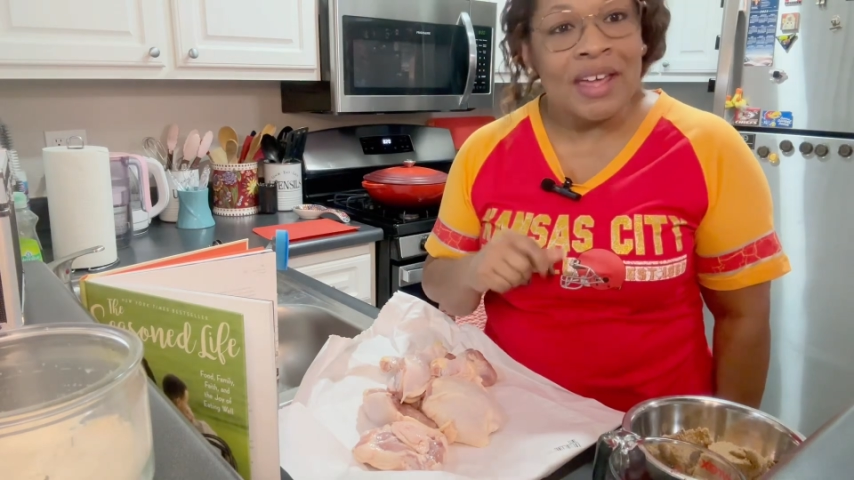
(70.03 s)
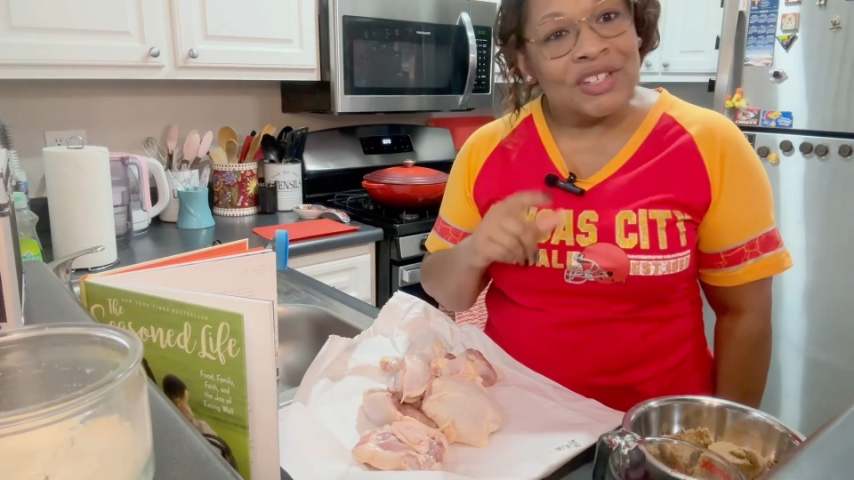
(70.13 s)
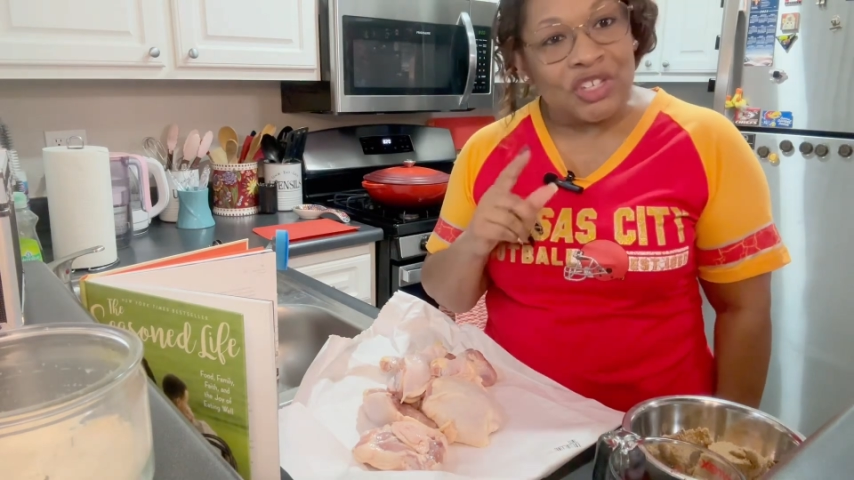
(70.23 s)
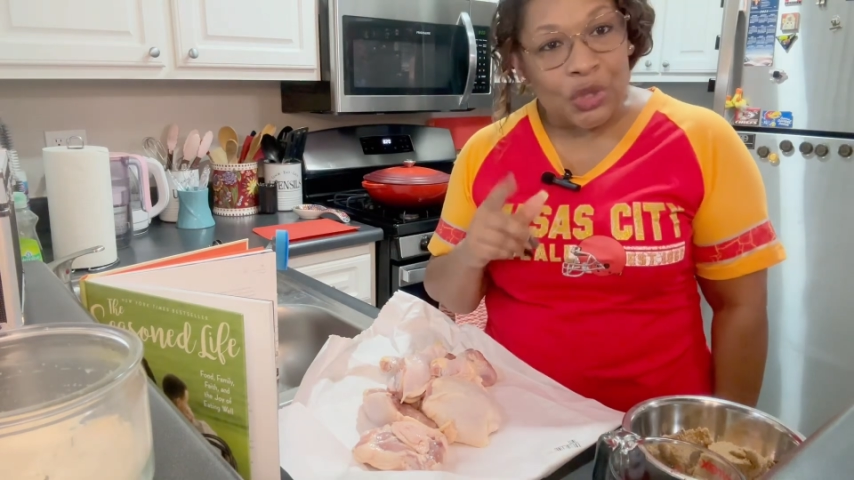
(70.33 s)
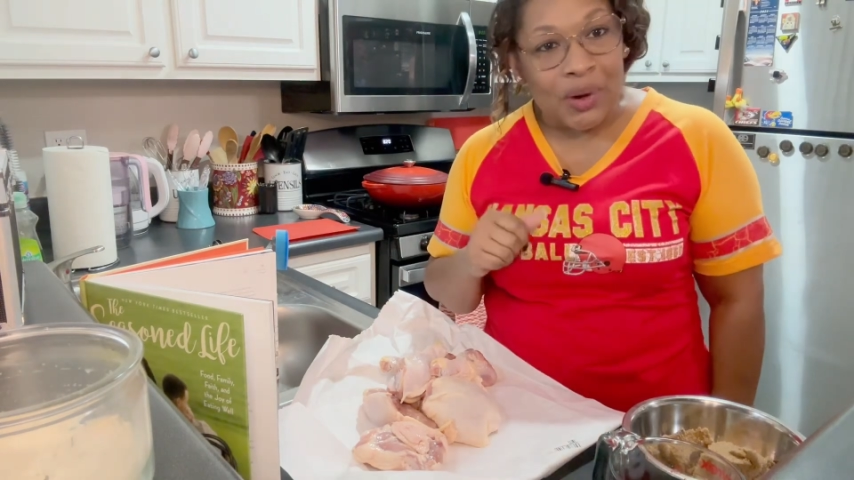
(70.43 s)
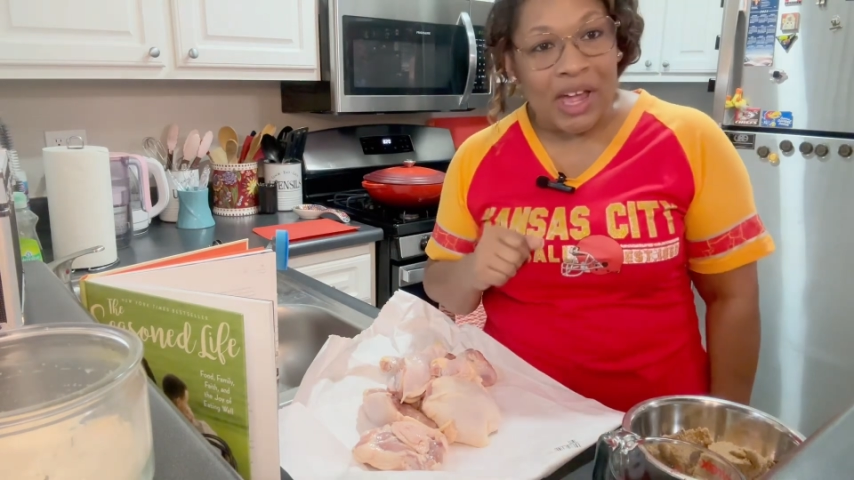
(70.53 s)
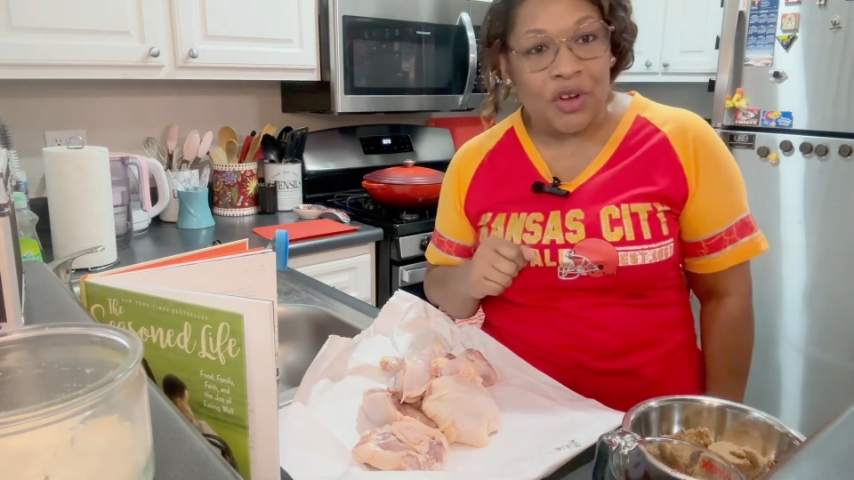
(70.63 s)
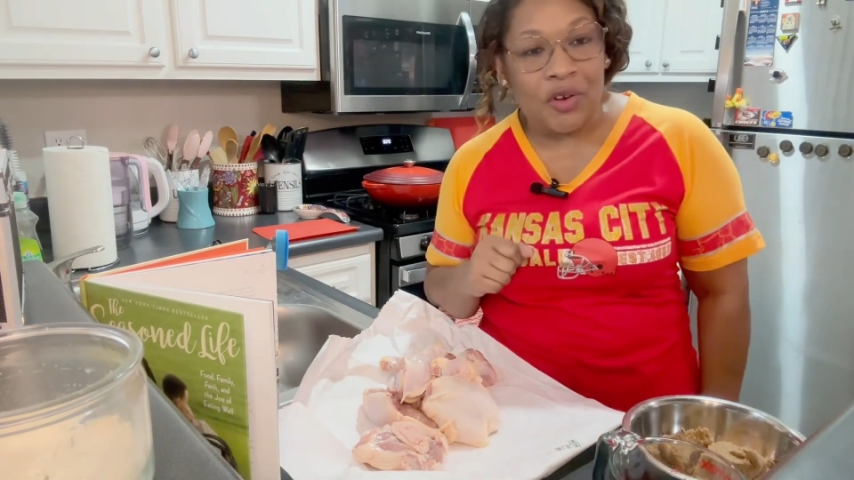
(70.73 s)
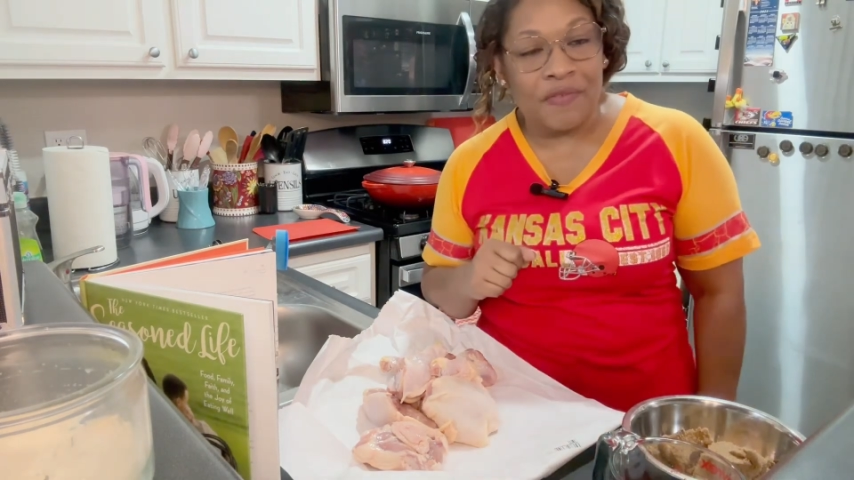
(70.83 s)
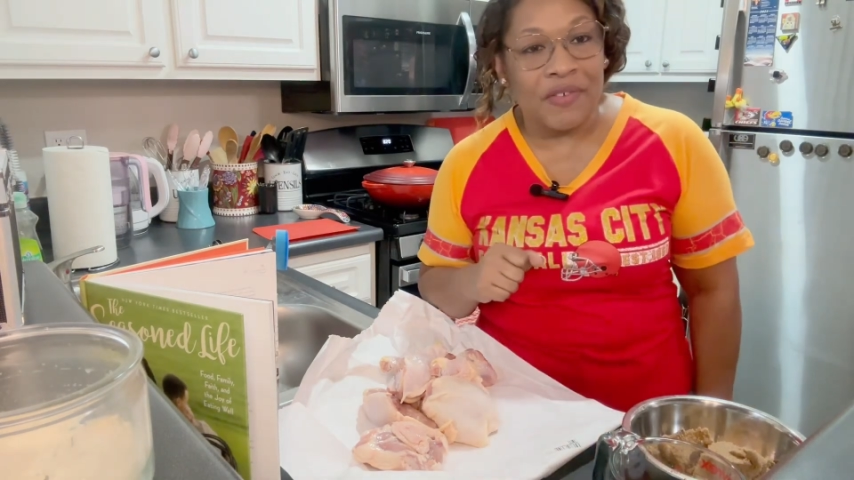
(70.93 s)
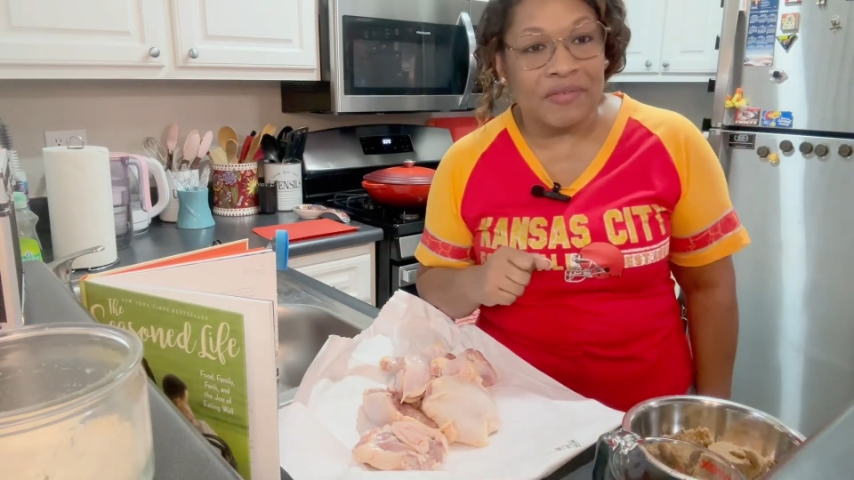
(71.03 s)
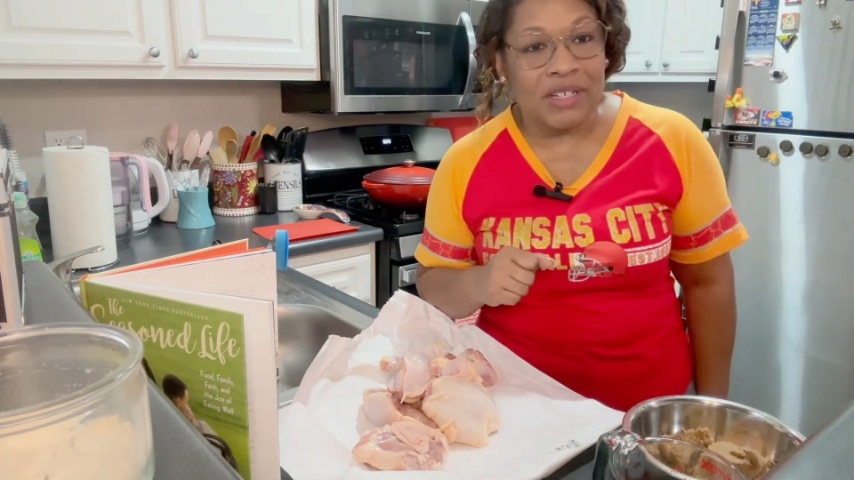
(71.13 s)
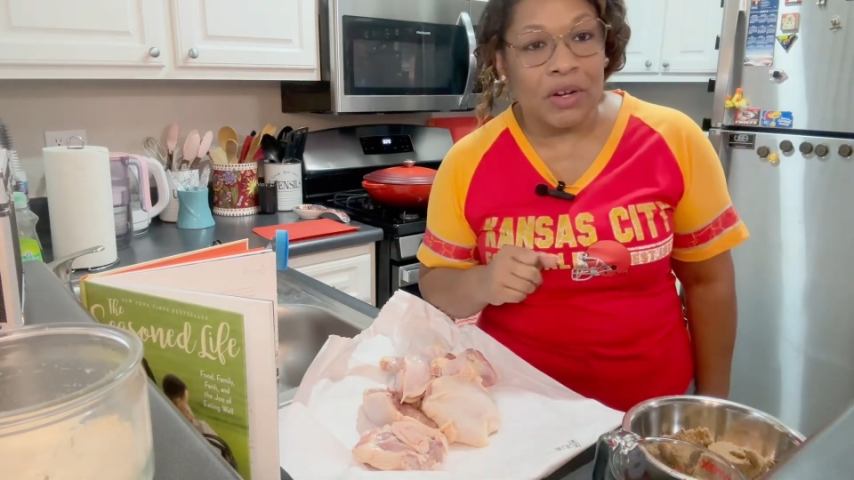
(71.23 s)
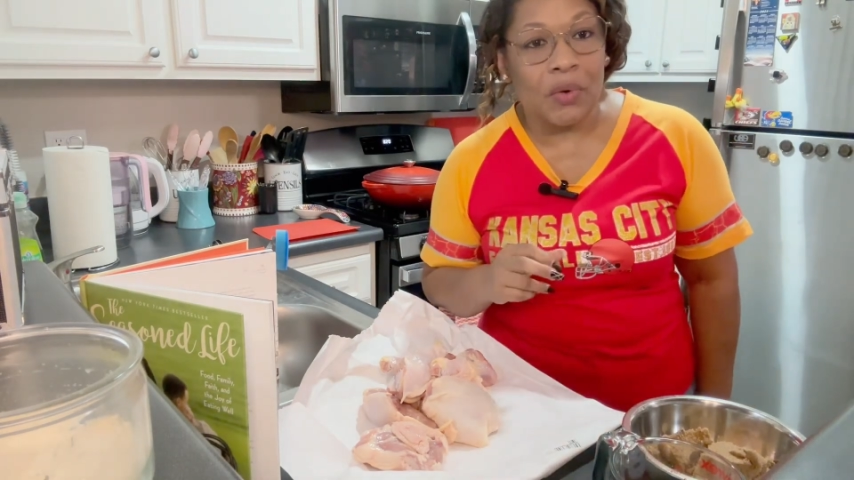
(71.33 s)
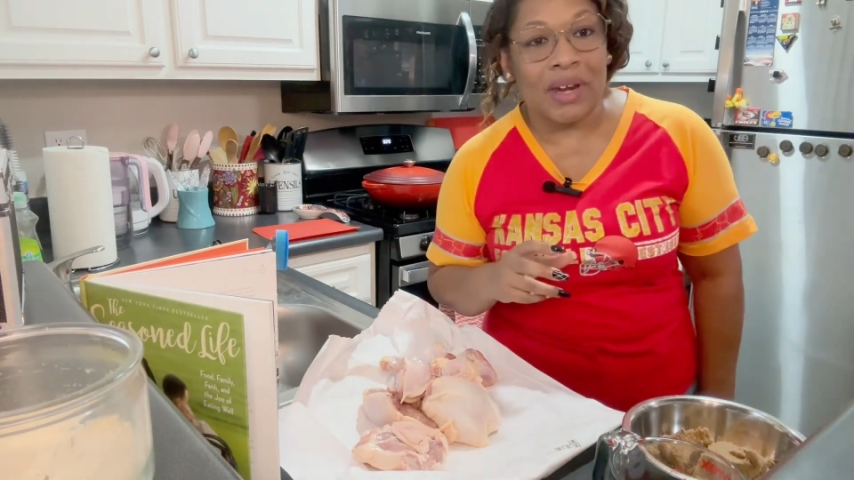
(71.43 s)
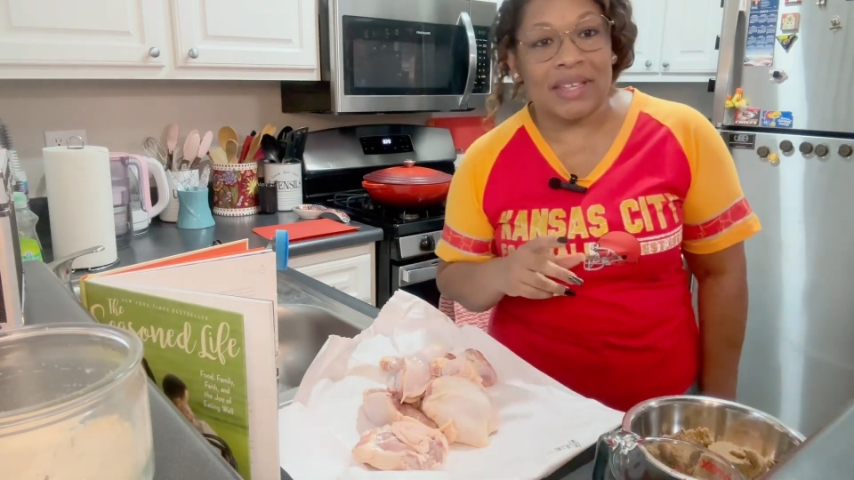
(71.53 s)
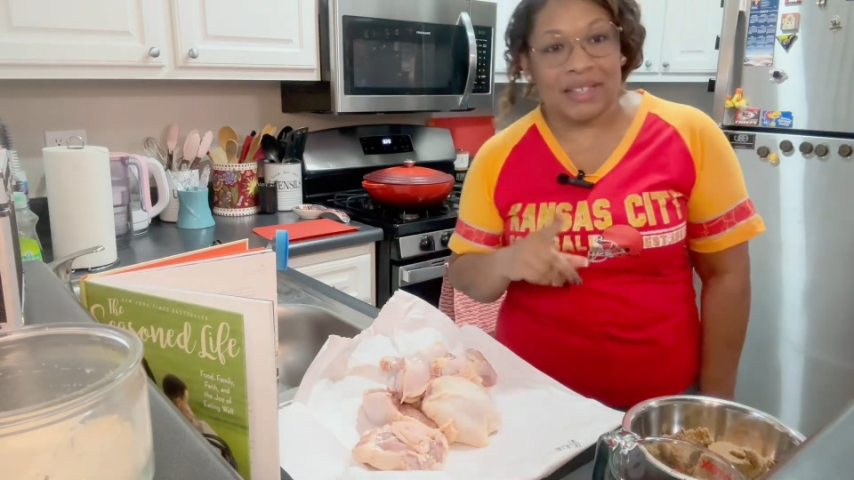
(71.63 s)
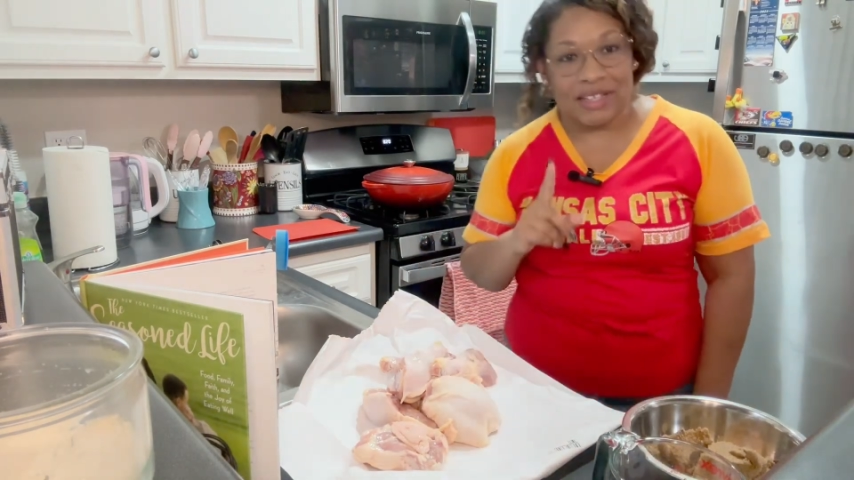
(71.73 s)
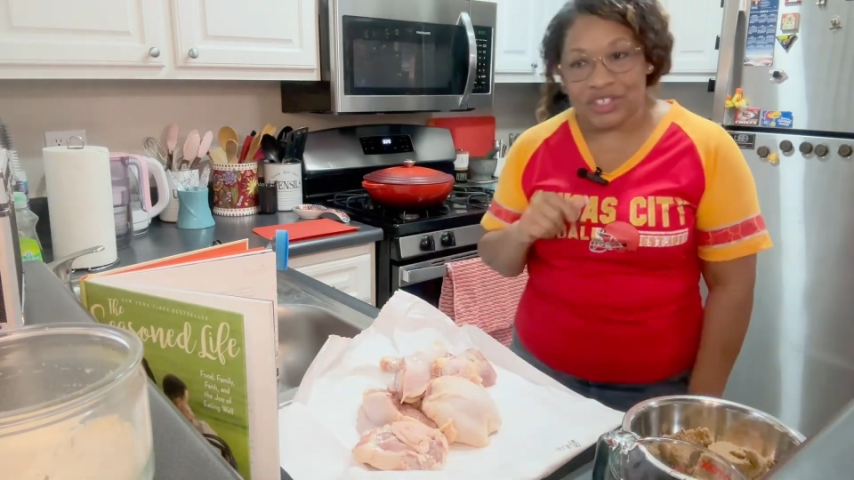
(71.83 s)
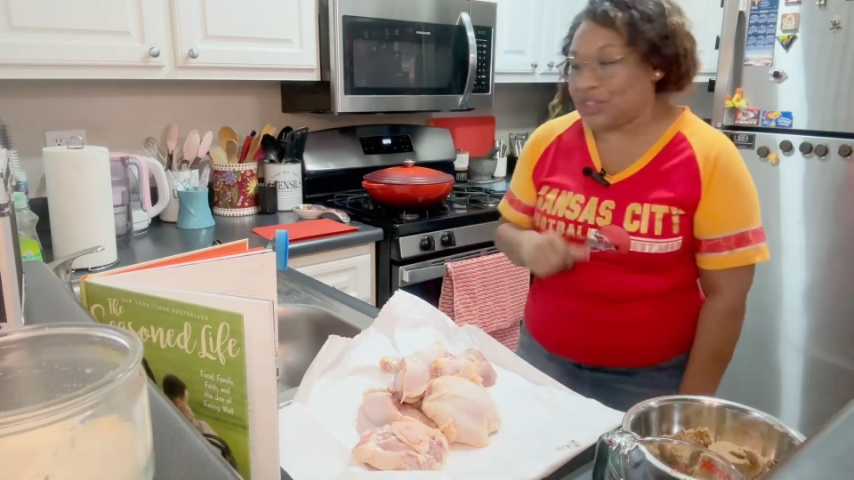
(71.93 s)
to 350 degrees. Let's